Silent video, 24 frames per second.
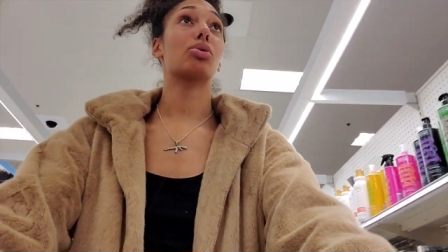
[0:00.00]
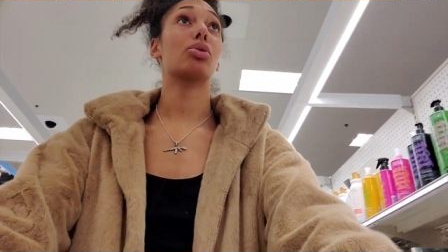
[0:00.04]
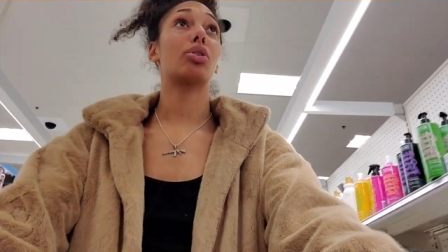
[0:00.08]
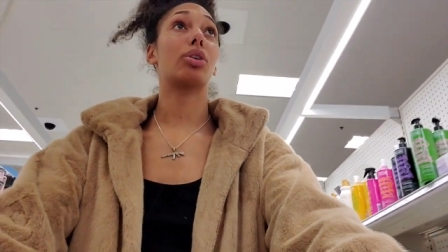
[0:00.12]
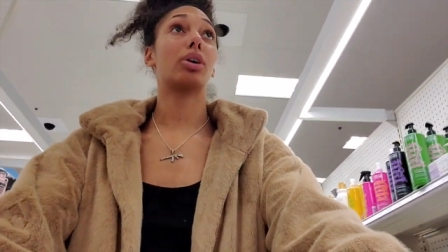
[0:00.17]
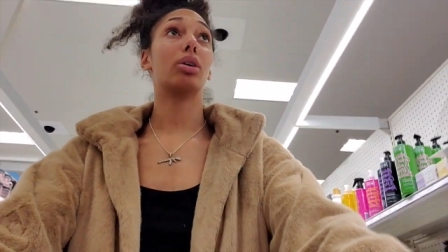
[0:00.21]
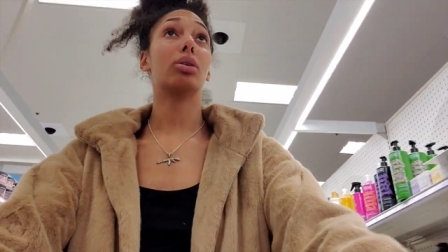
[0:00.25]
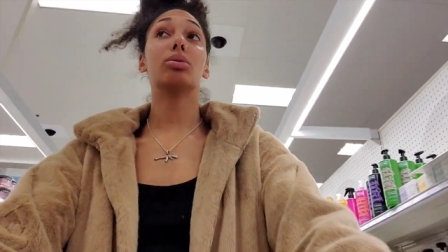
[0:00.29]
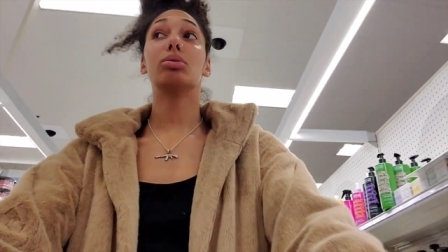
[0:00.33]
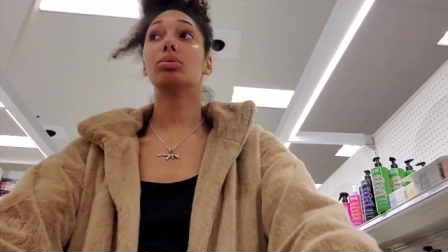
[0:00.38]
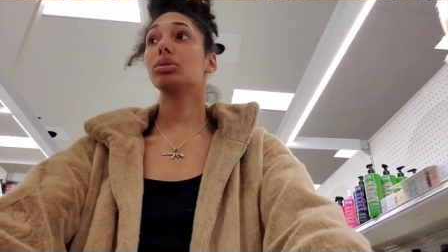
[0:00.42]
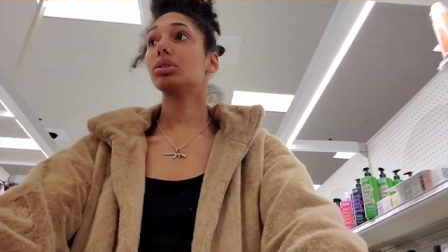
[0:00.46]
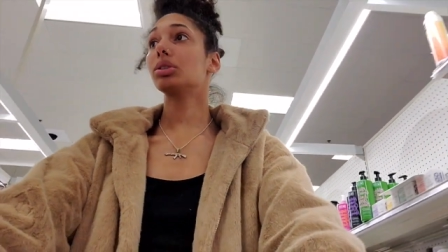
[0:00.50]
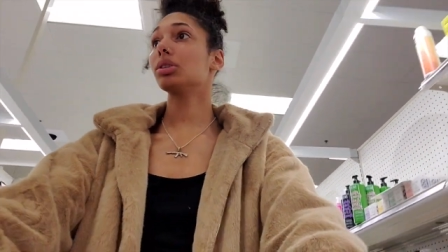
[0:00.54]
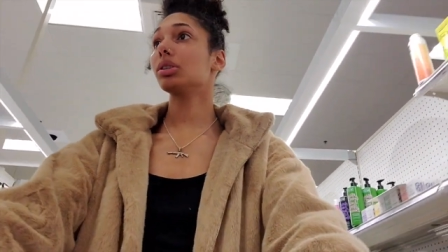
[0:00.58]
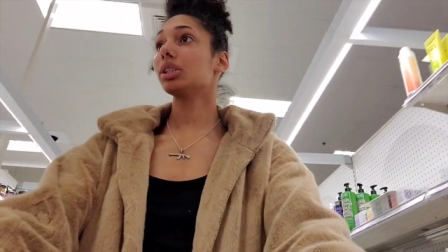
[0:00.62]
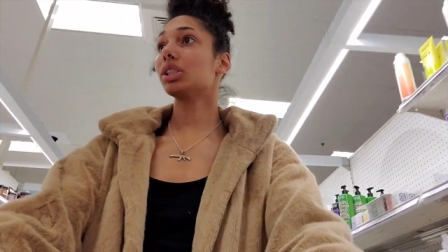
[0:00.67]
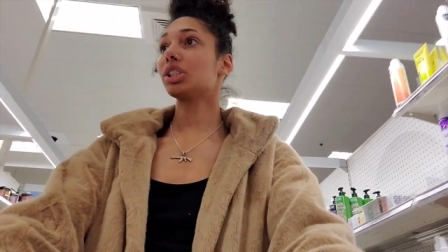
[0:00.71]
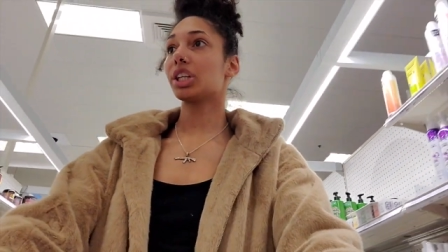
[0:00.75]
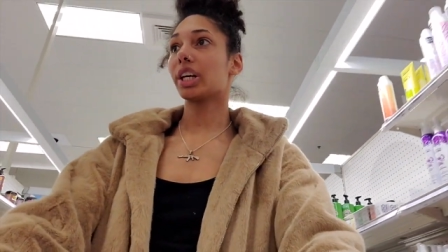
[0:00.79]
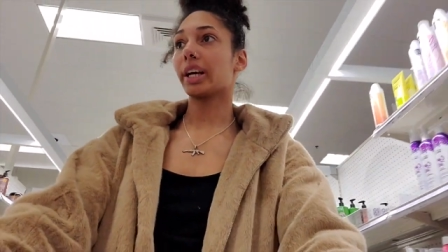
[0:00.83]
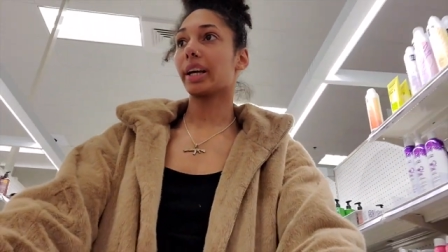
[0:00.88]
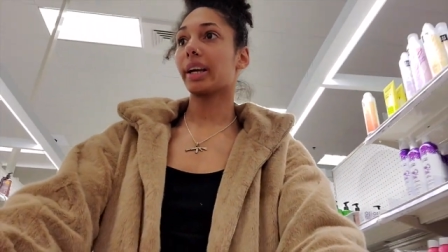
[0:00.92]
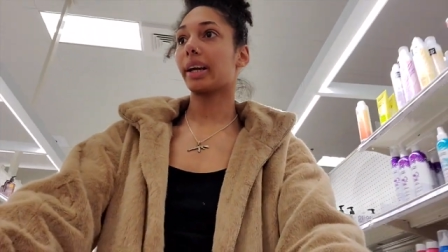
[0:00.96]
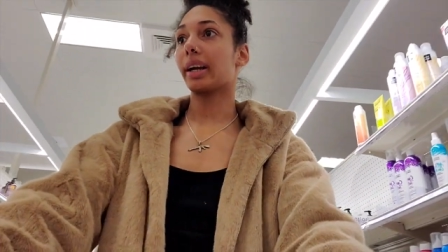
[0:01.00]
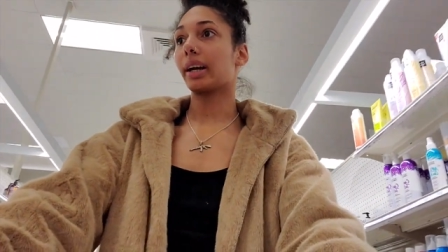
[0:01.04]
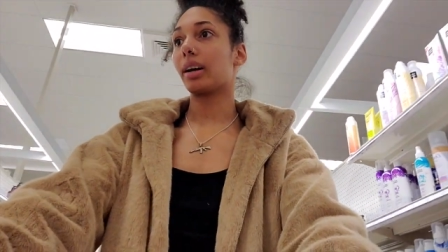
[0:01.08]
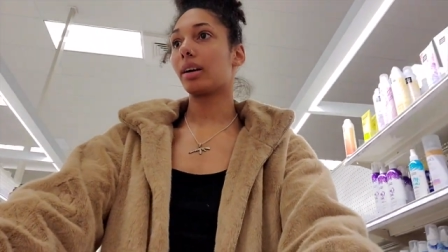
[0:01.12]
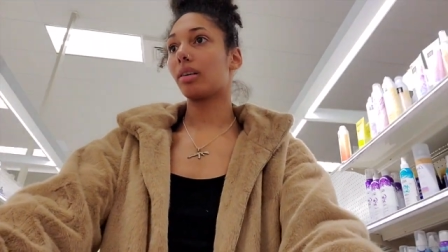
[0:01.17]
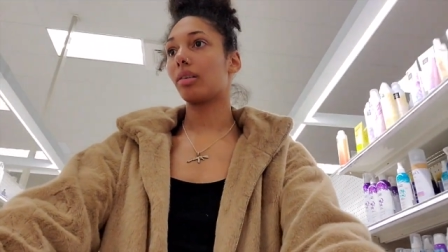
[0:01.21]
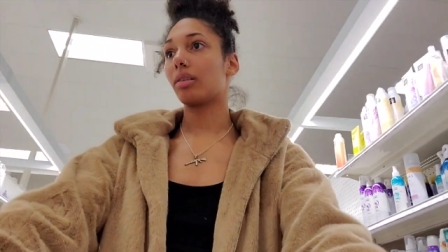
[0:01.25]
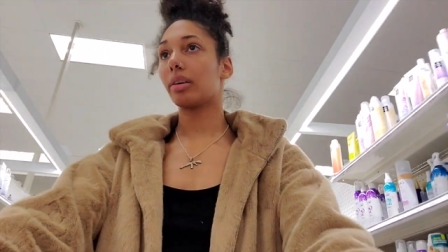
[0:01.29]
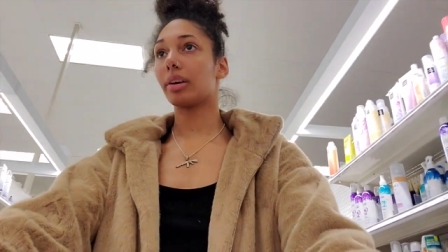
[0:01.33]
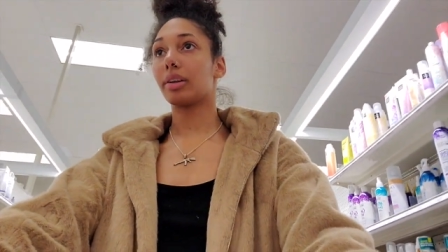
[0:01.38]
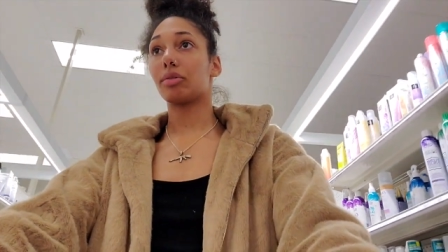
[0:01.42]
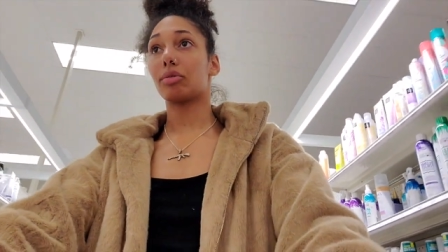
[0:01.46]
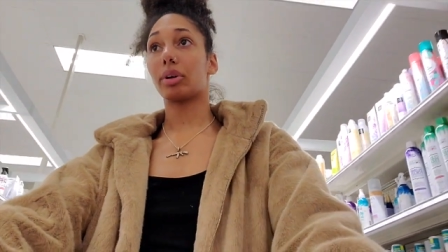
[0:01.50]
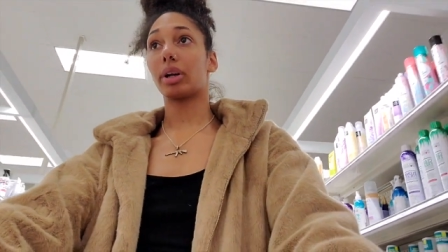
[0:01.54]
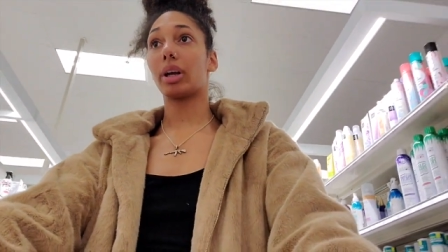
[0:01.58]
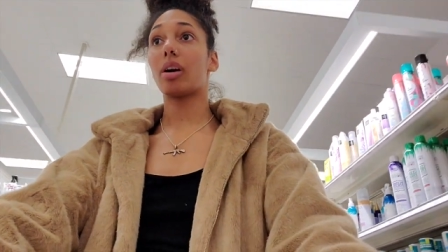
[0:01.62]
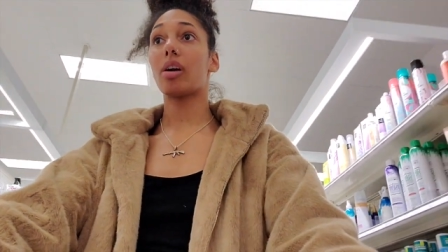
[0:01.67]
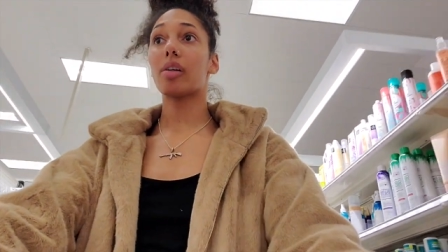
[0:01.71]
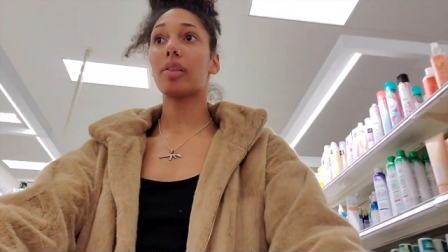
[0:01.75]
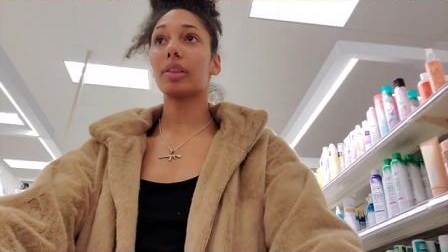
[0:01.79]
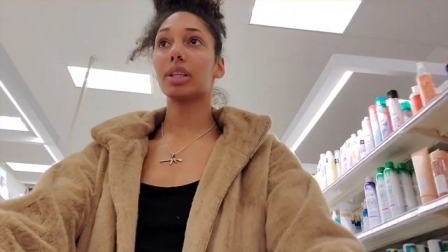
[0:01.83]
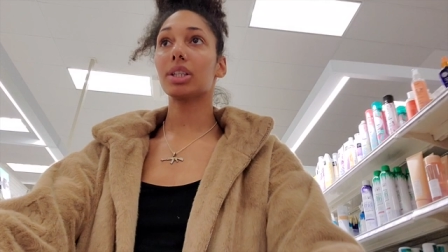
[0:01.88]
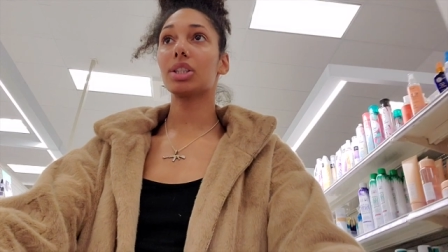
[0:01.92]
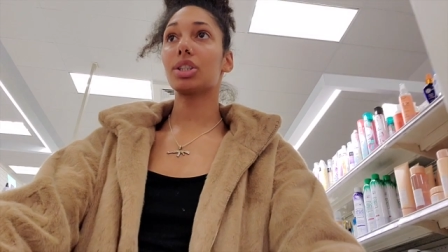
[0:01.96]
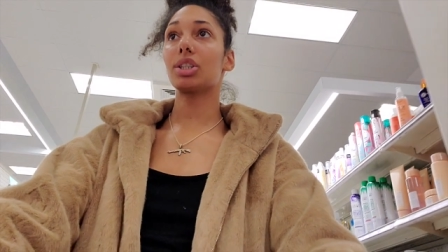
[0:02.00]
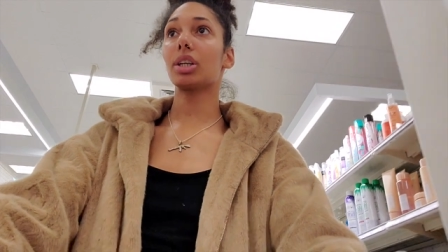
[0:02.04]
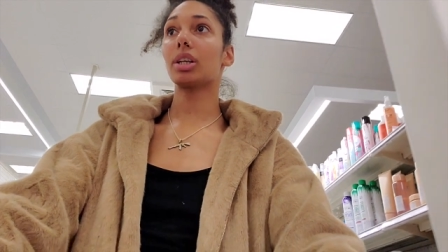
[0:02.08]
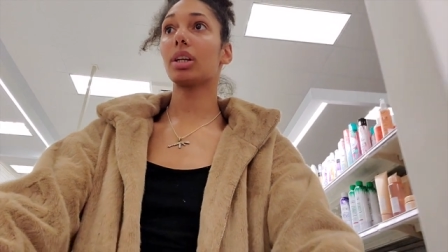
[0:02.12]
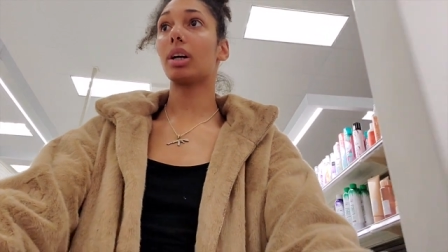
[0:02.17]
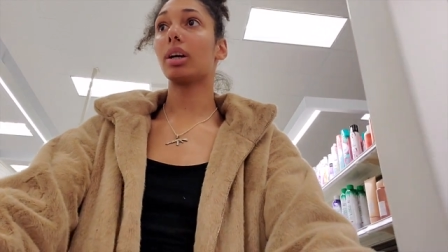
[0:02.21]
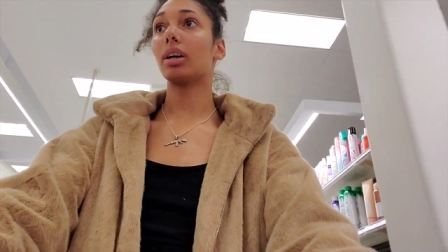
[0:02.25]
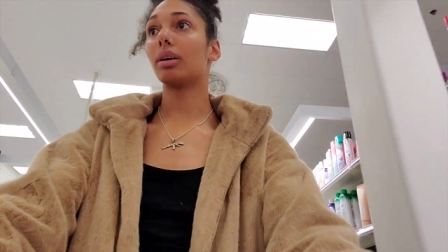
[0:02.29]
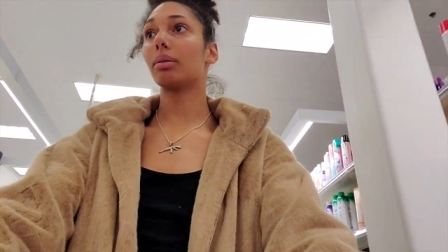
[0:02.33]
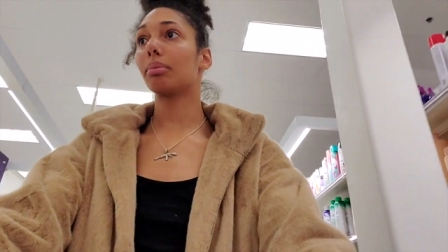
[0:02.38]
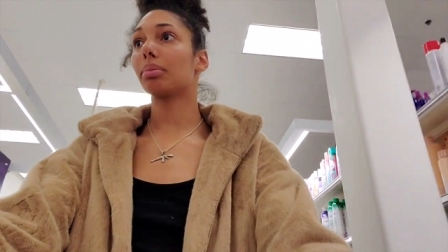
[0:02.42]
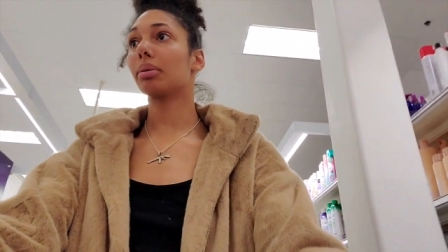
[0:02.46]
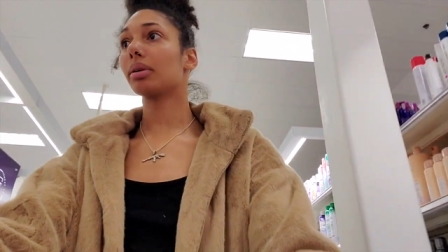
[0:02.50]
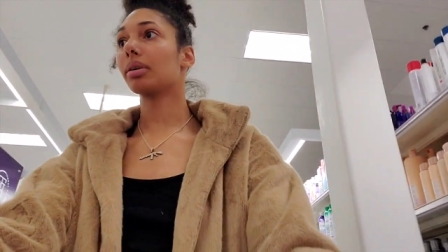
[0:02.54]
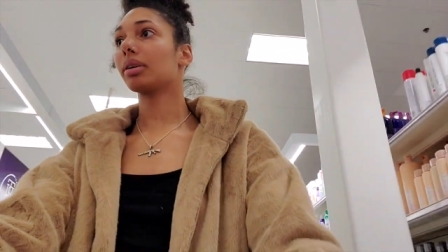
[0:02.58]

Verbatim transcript: go to the checkout and bring all this shit up